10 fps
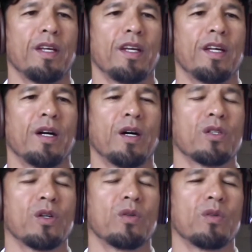And
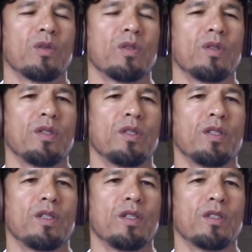also
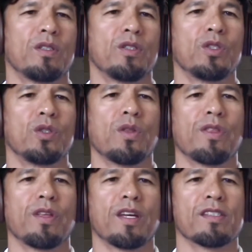to do
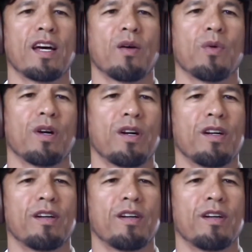things that we're